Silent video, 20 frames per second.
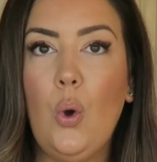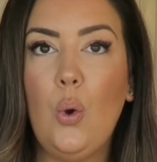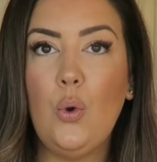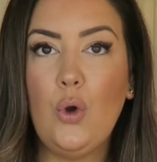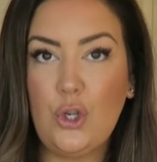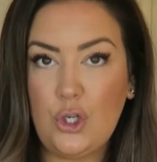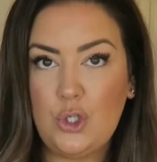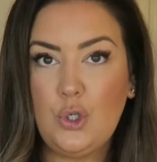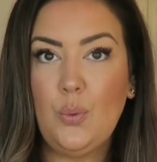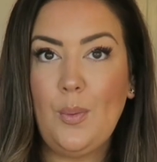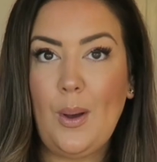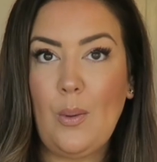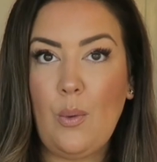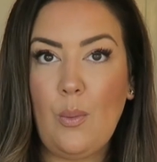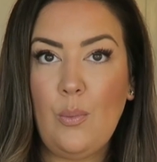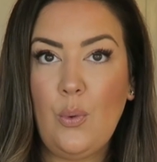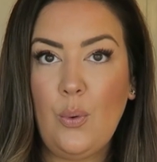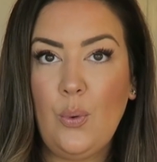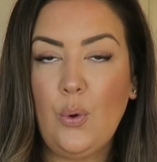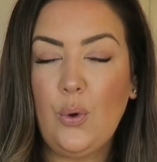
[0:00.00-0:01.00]
I'm going to talk about
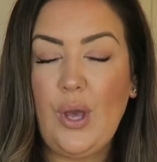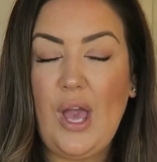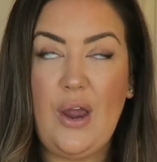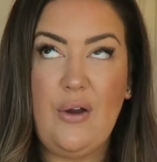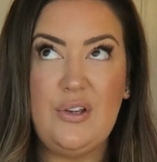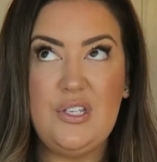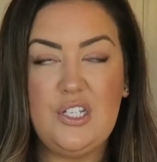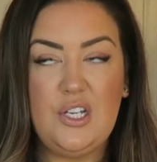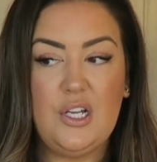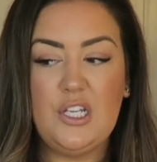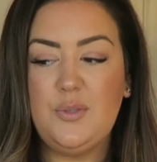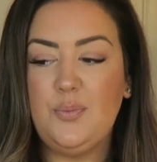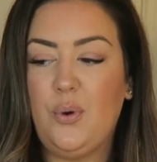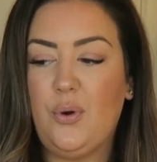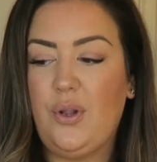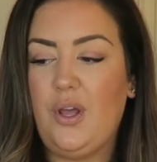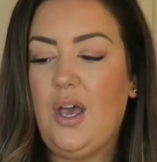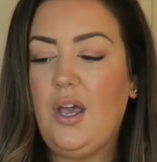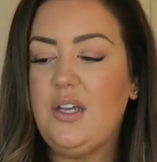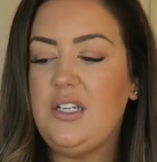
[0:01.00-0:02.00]
one more Kerastase
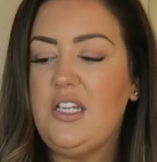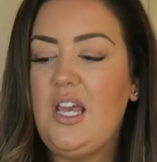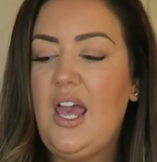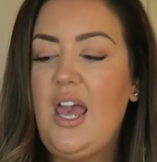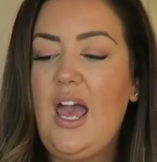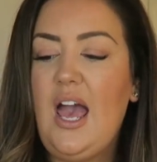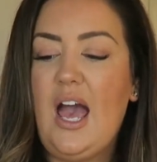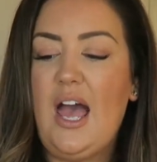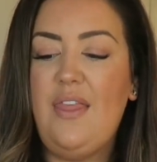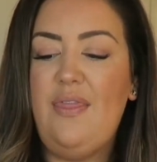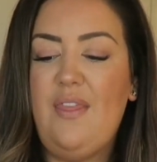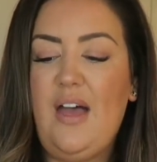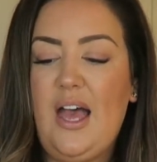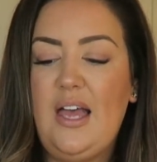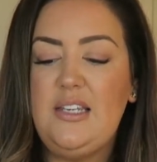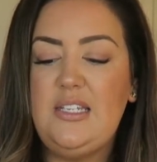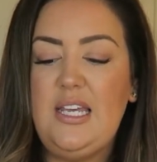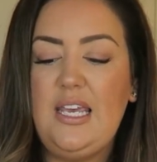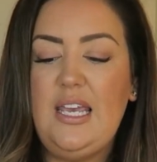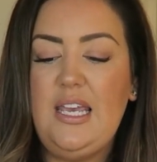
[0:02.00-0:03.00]
product, and
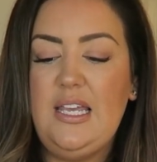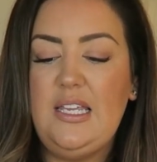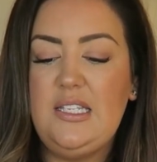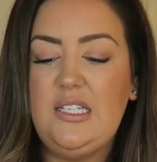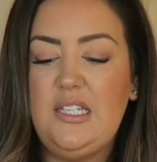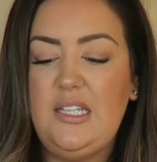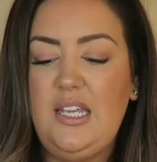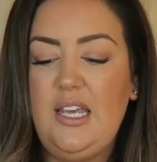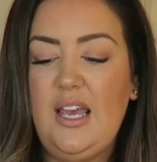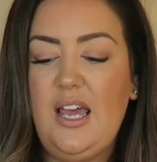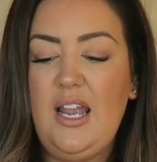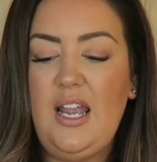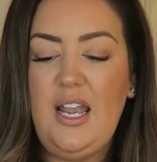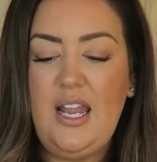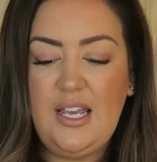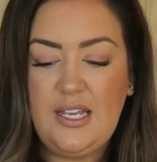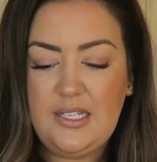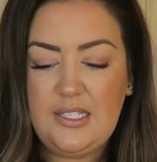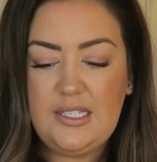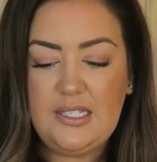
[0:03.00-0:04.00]
that is the
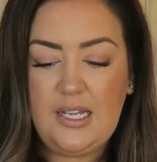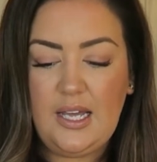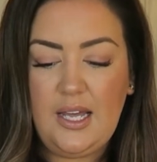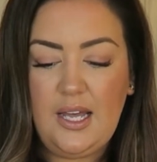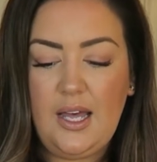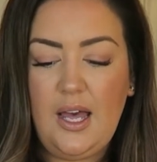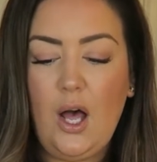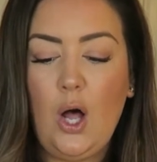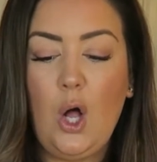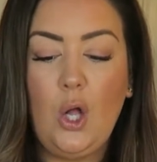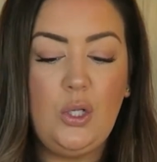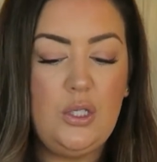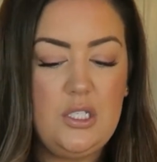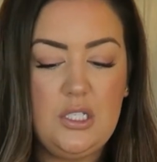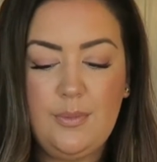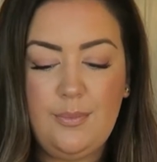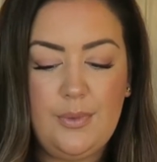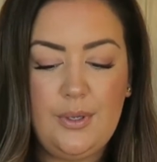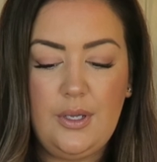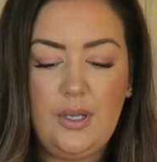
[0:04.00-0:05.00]
Elixir
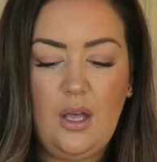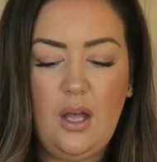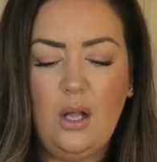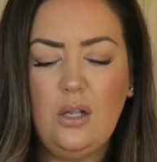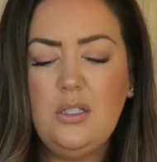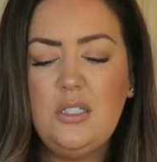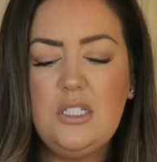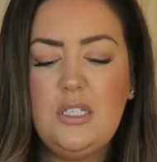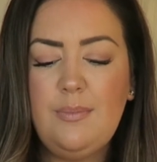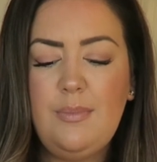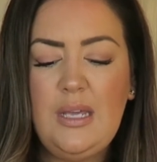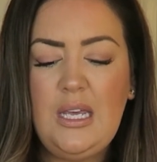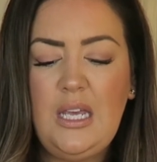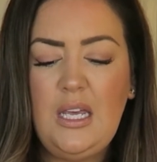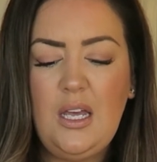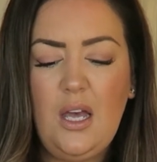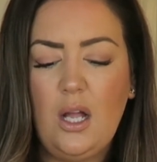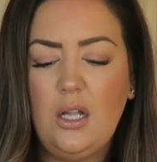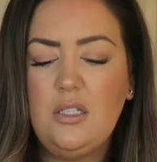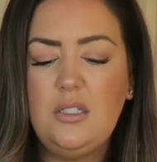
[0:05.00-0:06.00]
Ultimate.
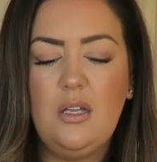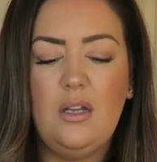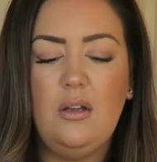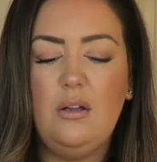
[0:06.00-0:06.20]
Why